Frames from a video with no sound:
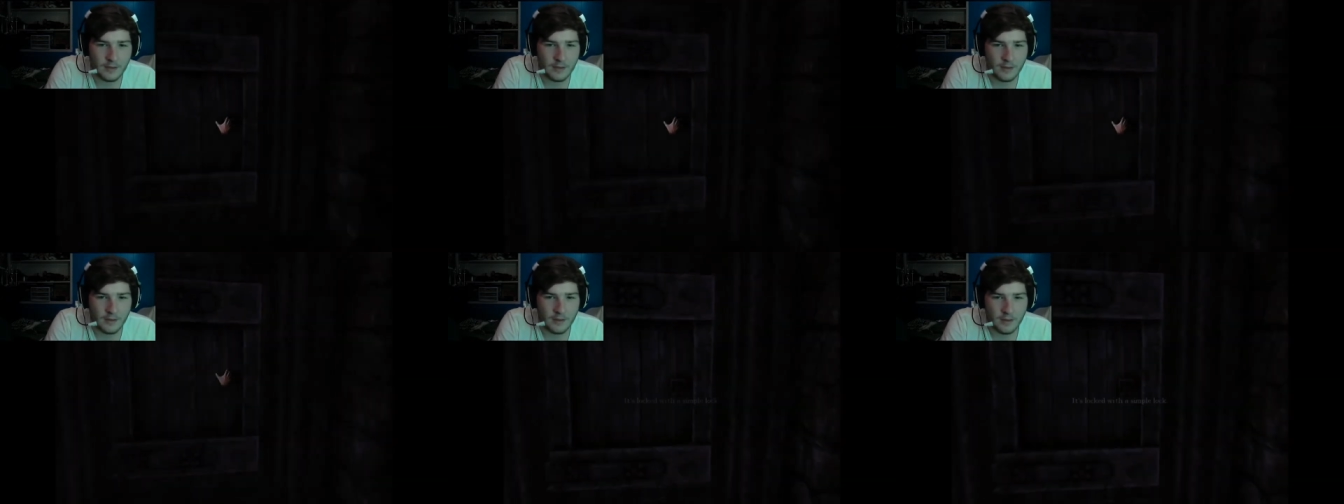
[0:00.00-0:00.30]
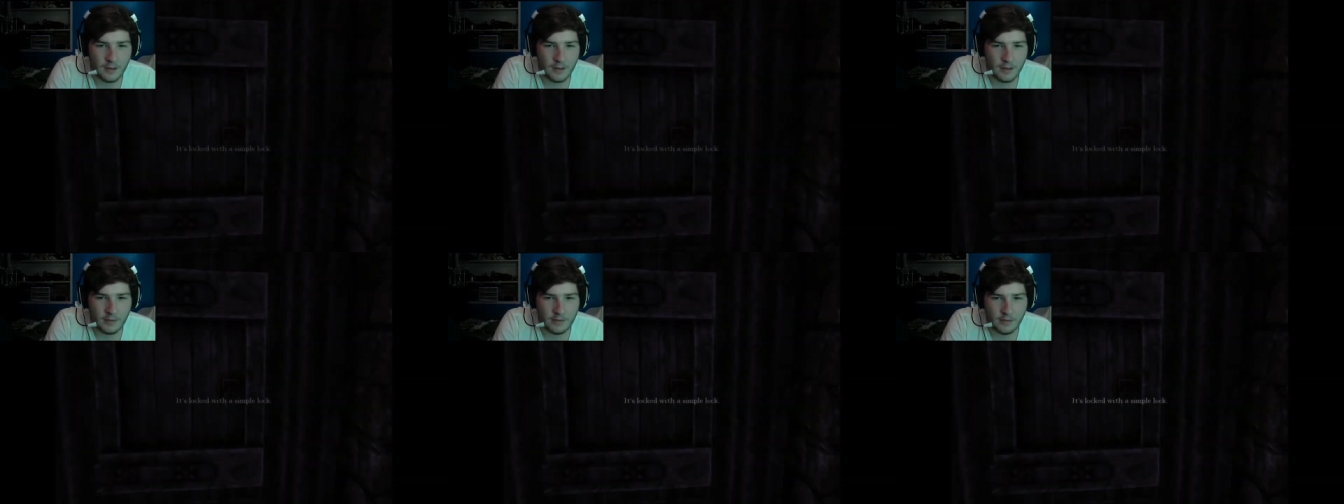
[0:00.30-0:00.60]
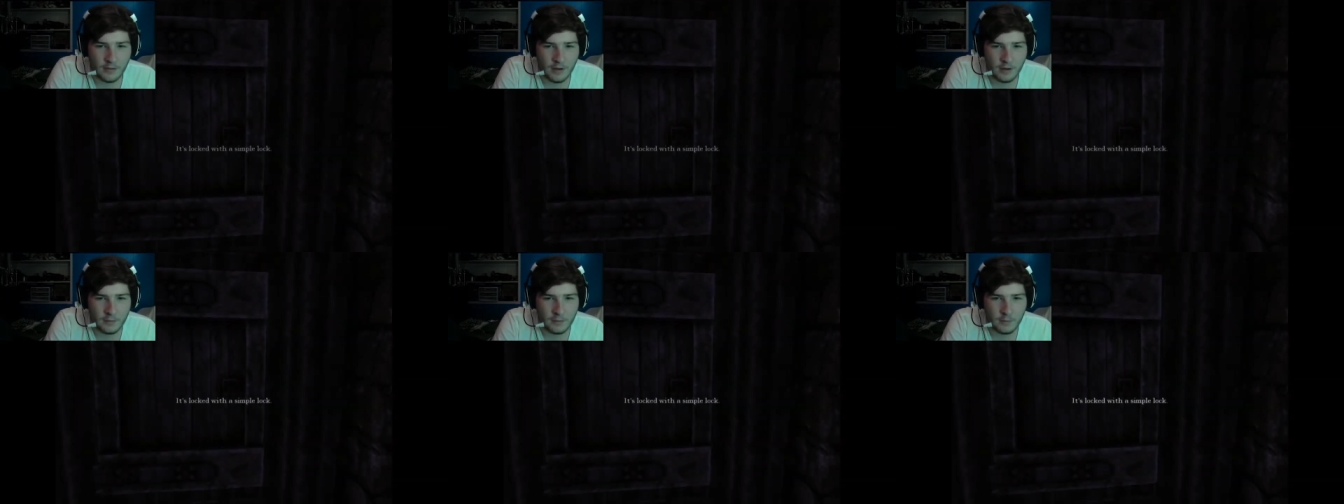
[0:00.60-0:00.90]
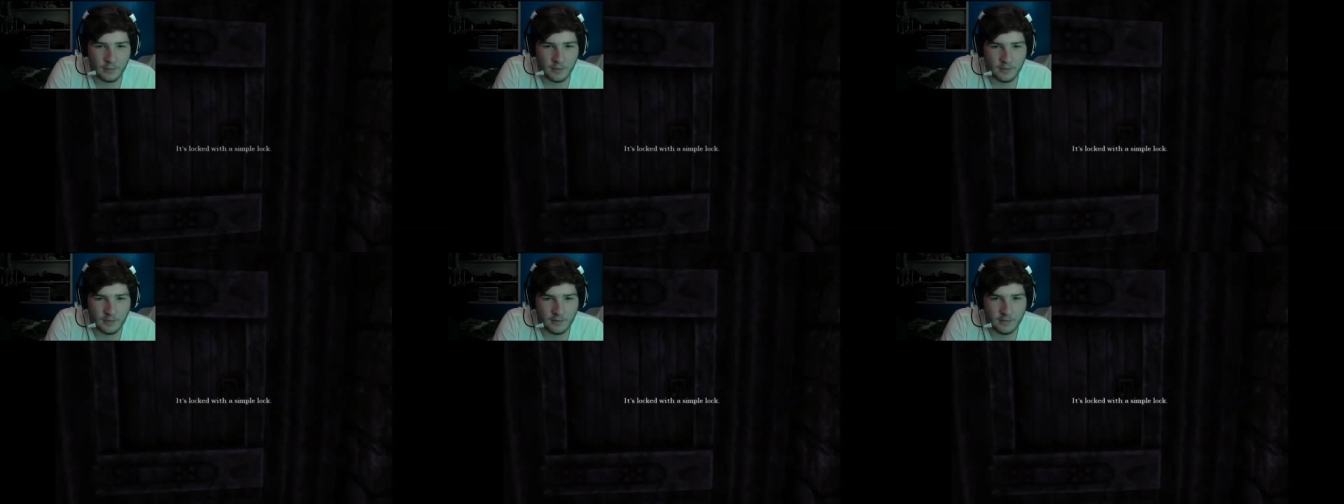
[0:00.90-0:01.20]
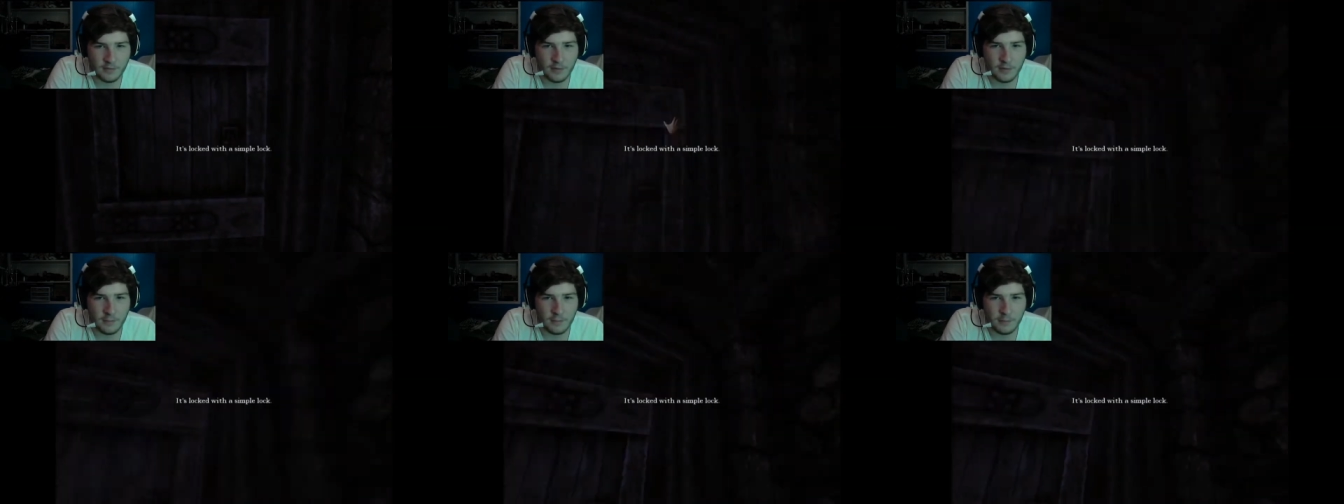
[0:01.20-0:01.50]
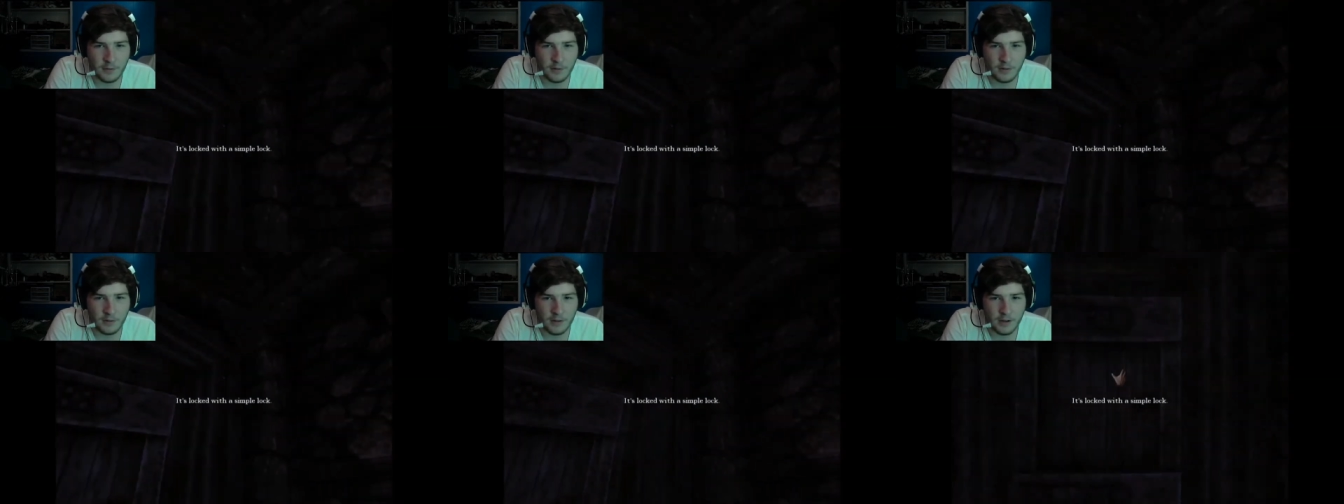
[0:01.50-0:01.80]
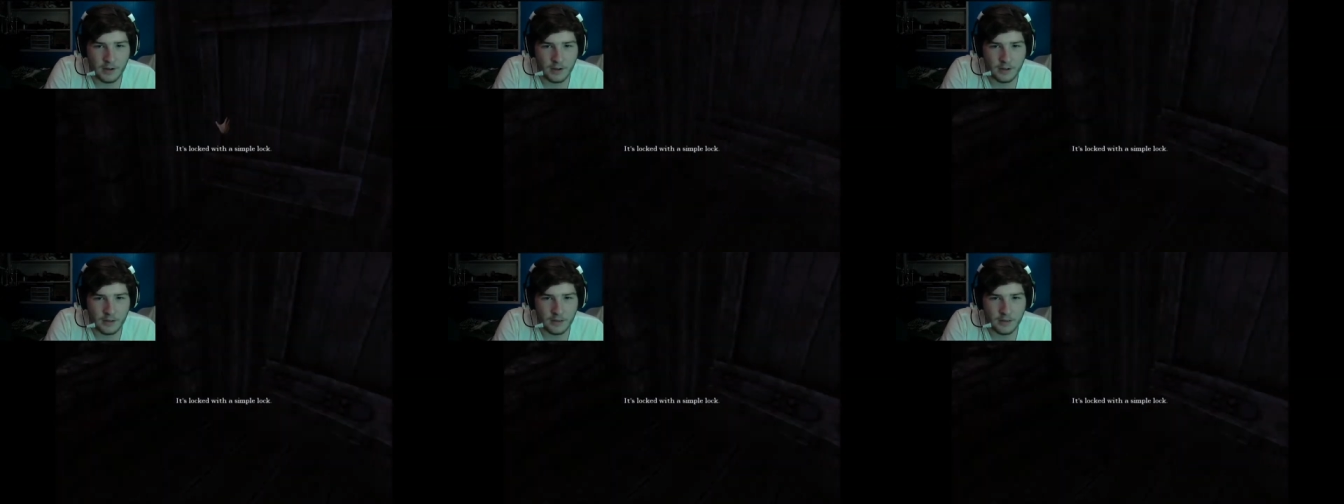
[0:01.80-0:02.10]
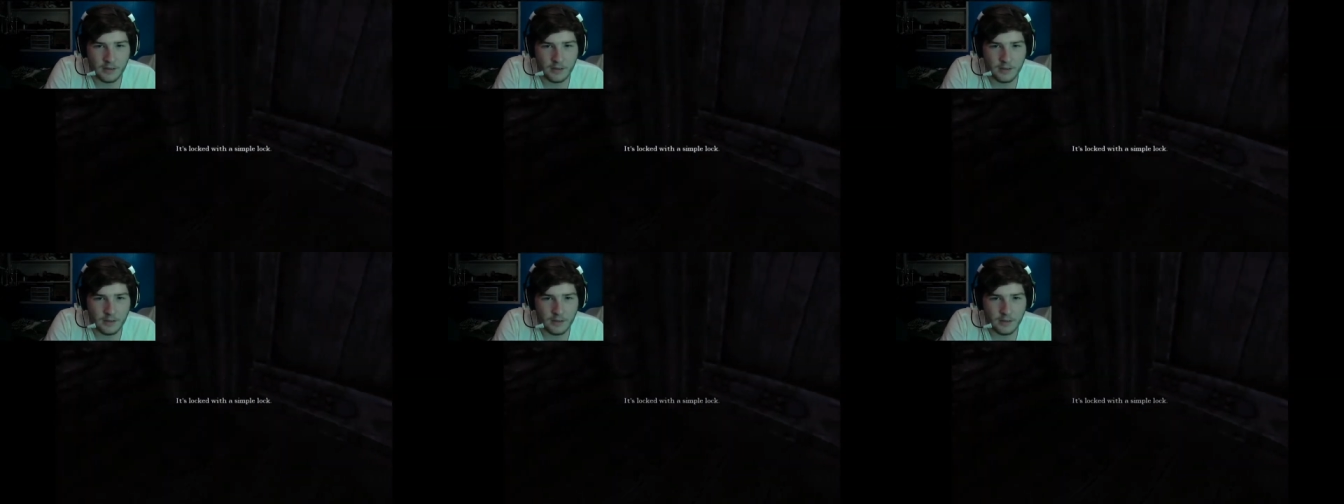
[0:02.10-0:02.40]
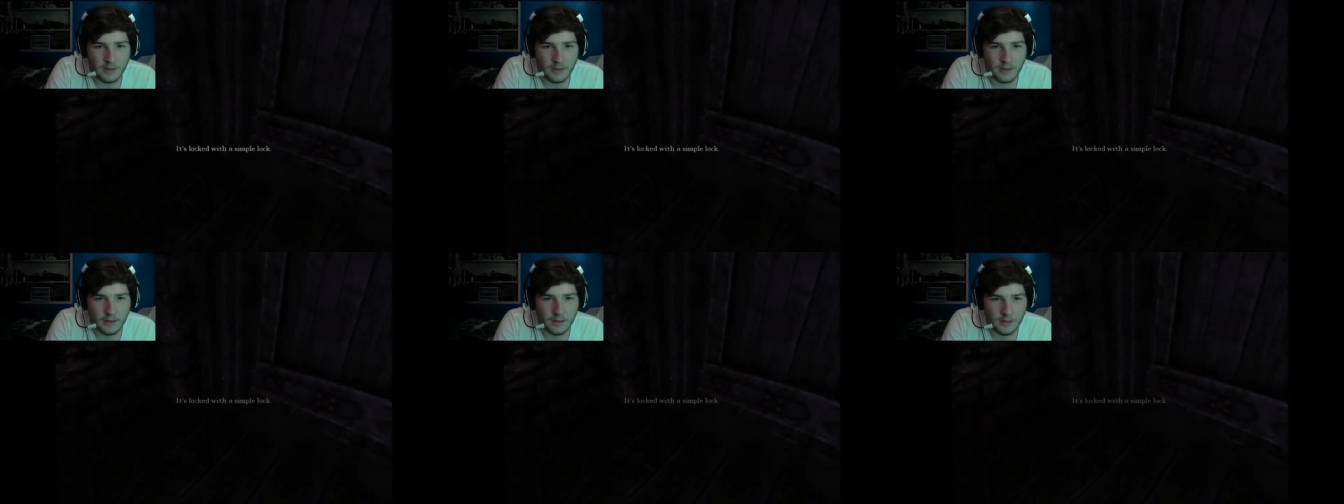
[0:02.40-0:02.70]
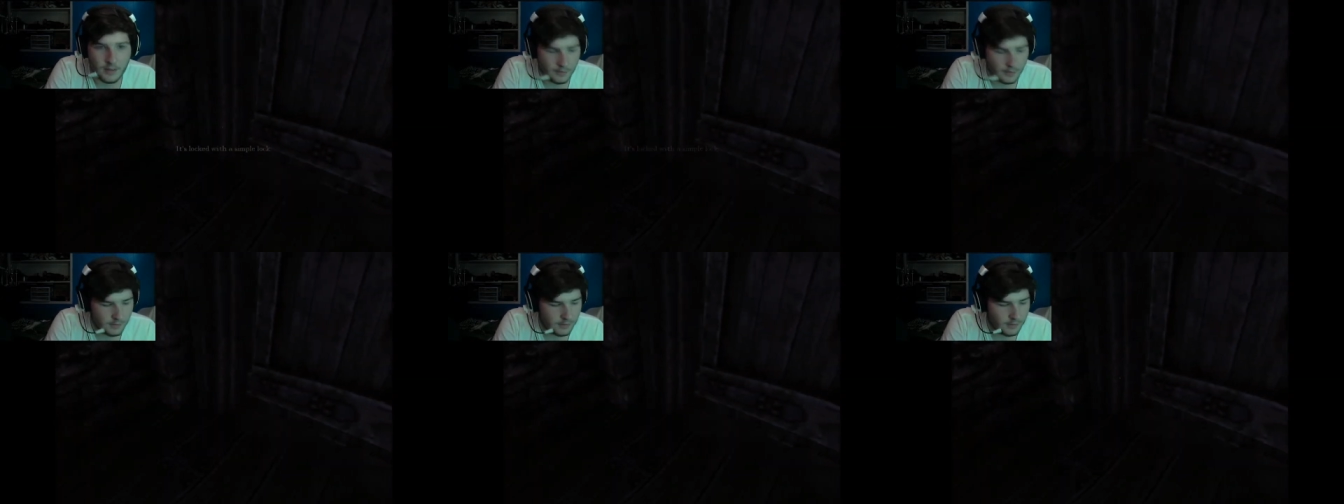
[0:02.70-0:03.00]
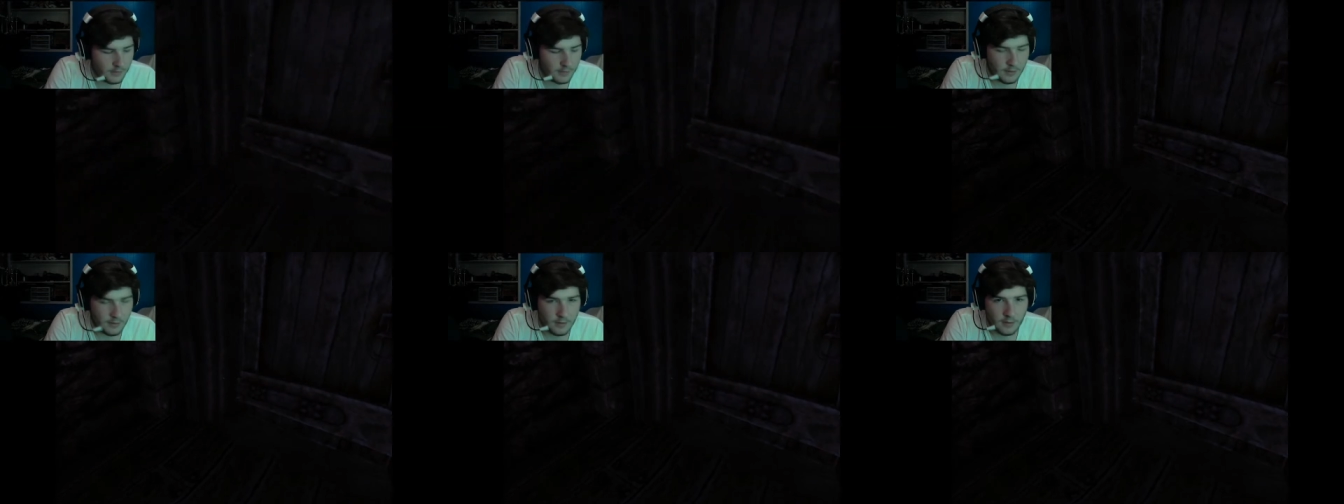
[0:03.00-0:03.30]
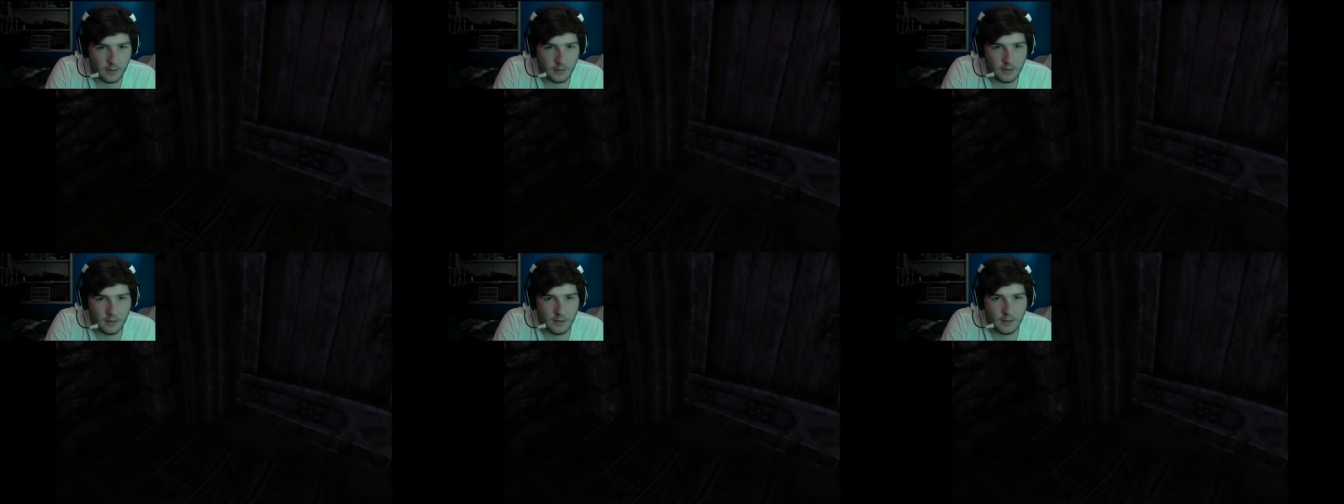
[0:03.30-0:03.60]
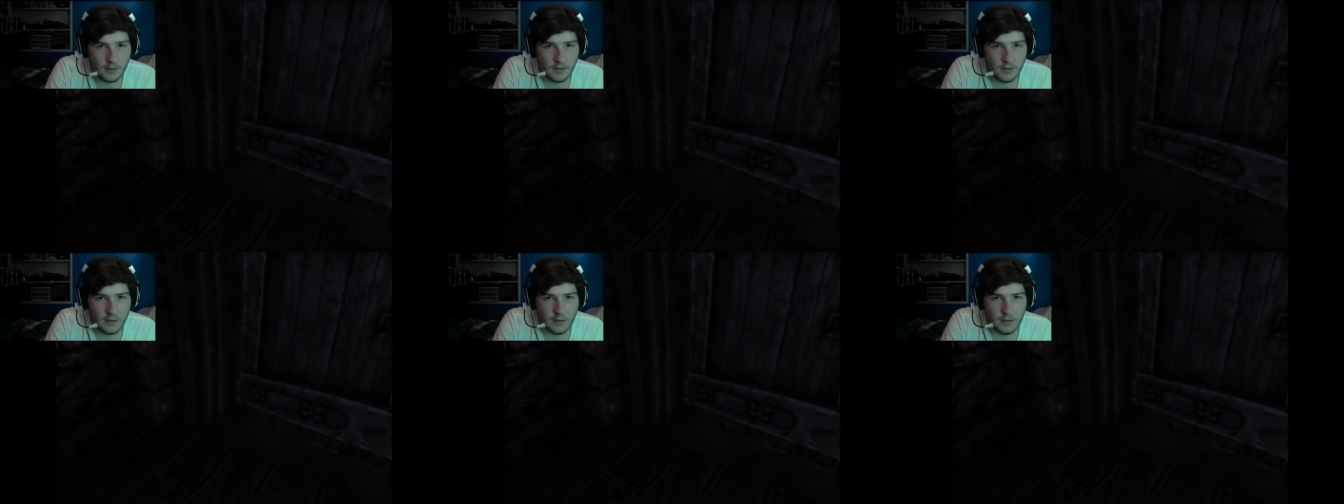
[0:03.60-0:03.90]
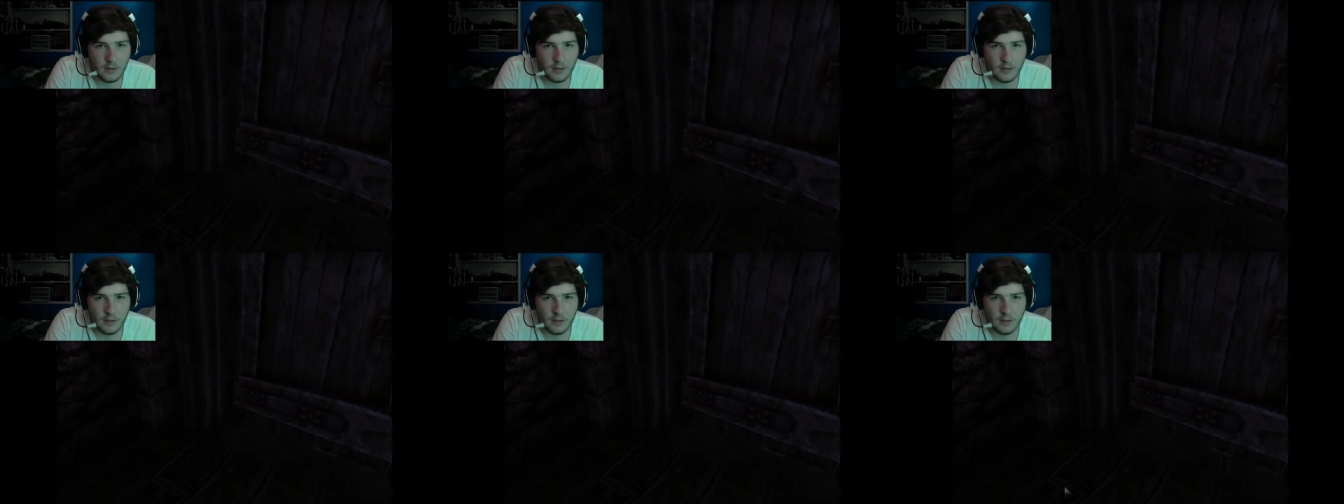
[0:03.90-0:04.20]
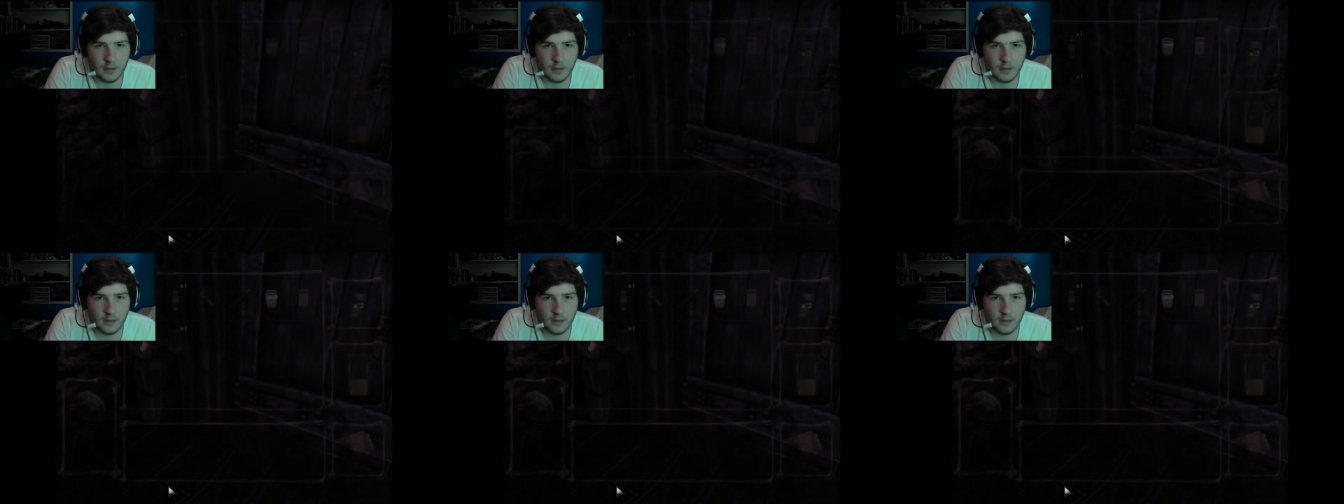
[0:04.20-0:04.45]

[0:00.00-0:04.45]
It's, it's locked, locked with a simple lock. Maybe a hammer and chipper?